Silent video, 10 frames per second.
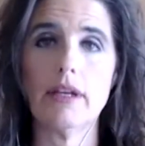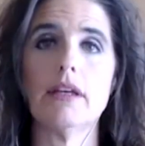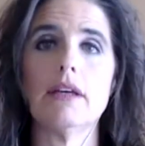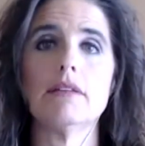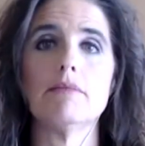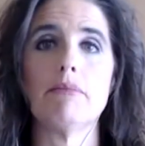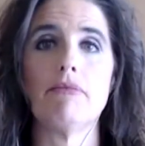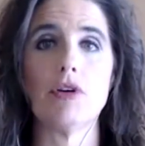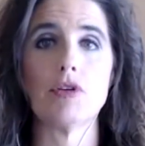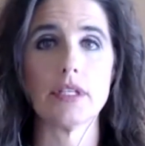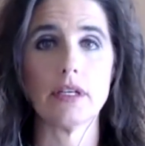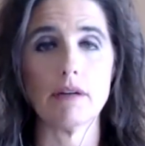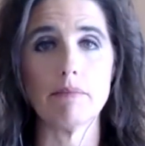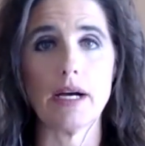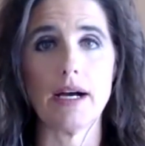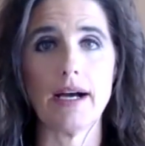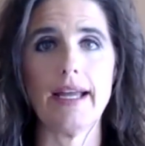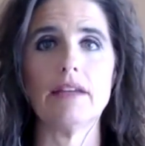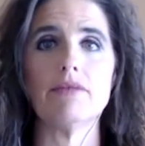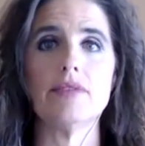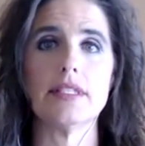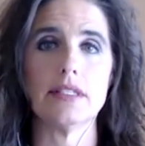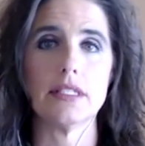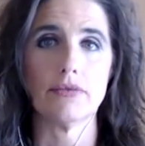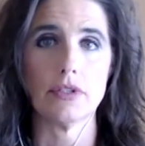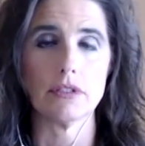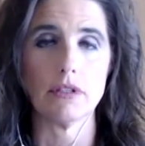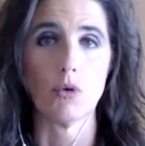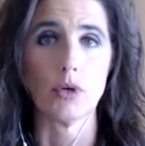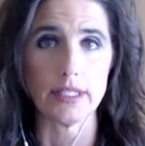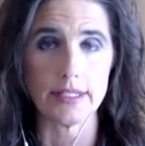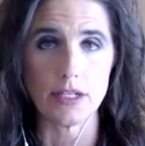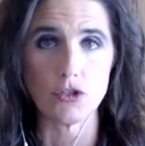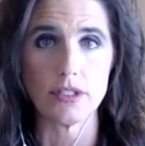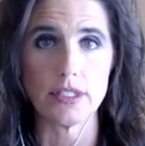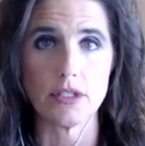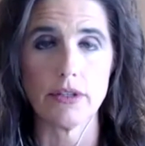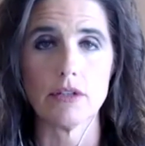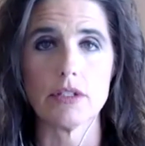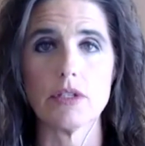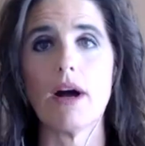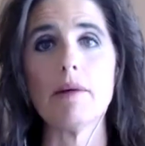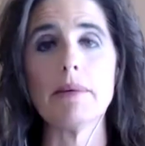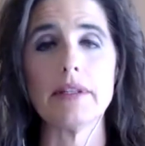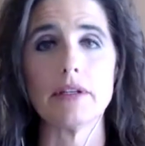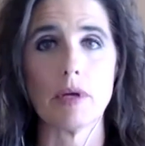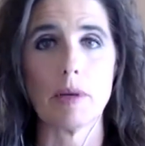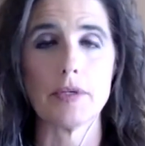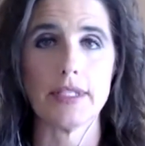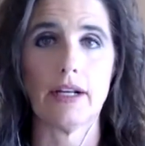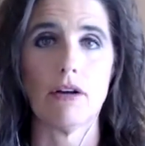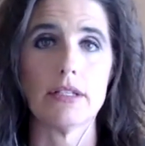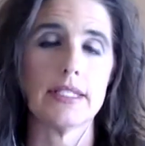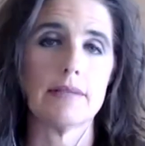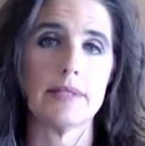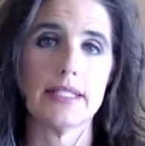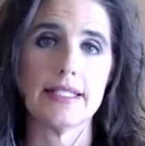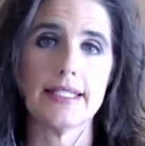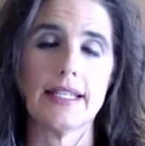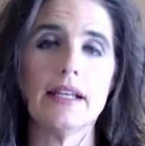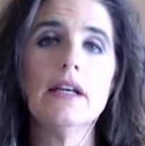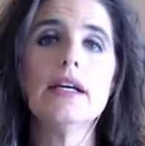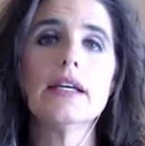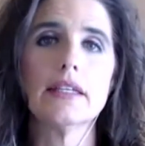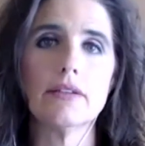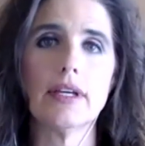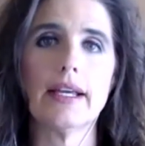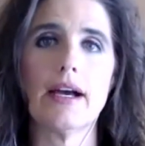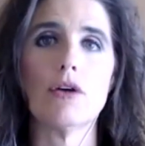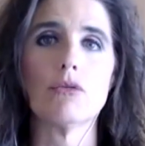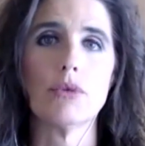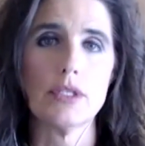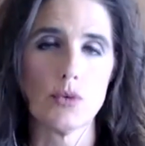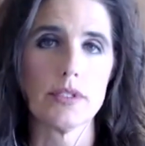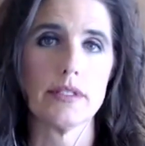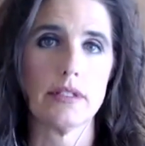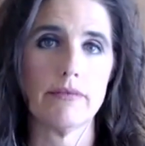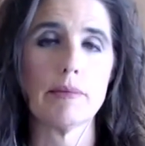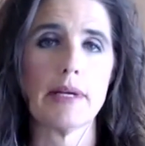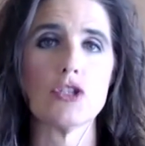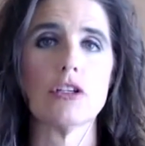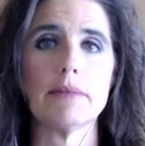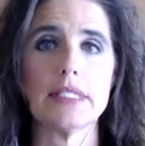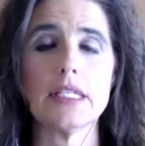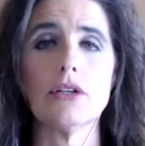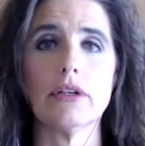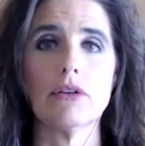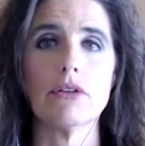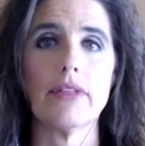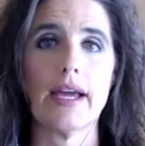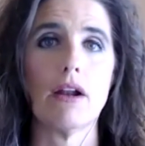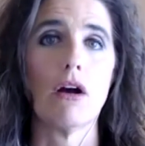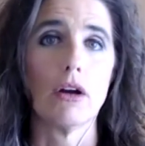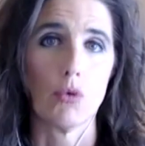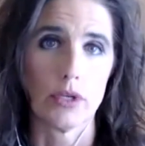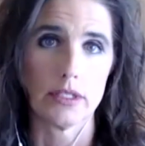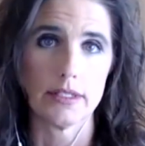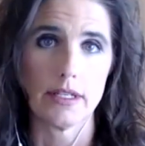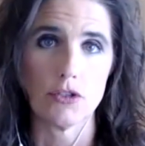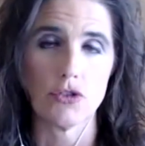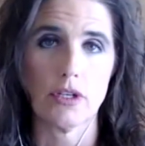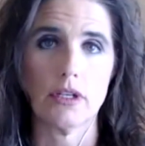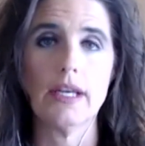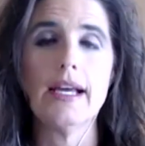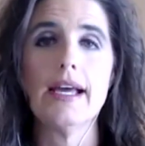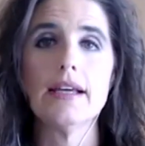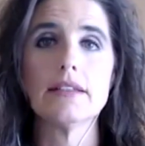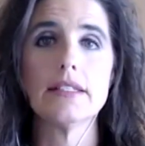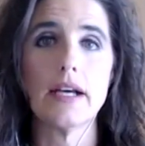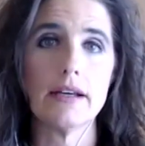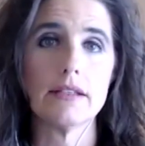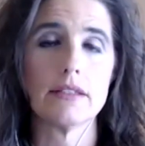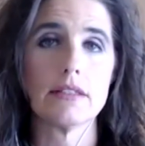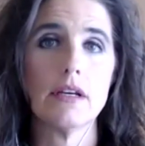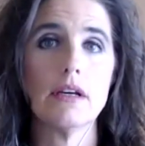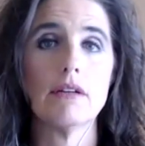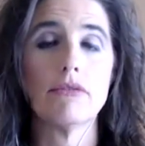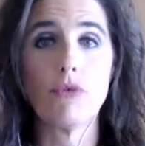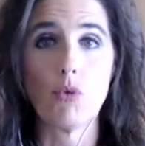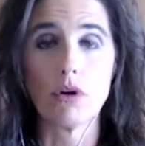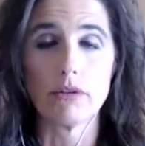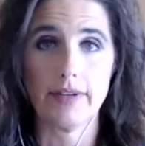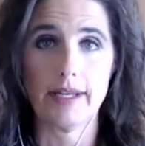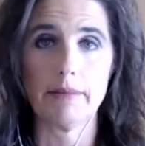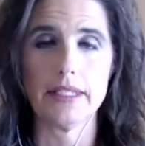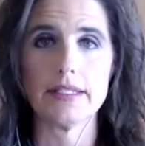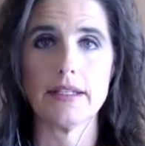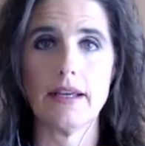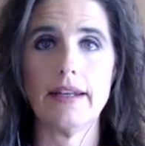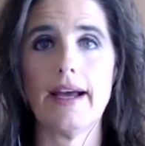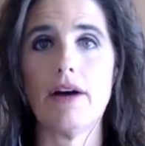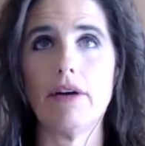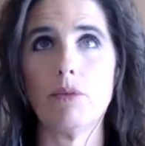and folks can come by and visit the different organizations that are there. So I'll be there representing Autism Tennessee, giving out resources and information and material that our organization does for families. Now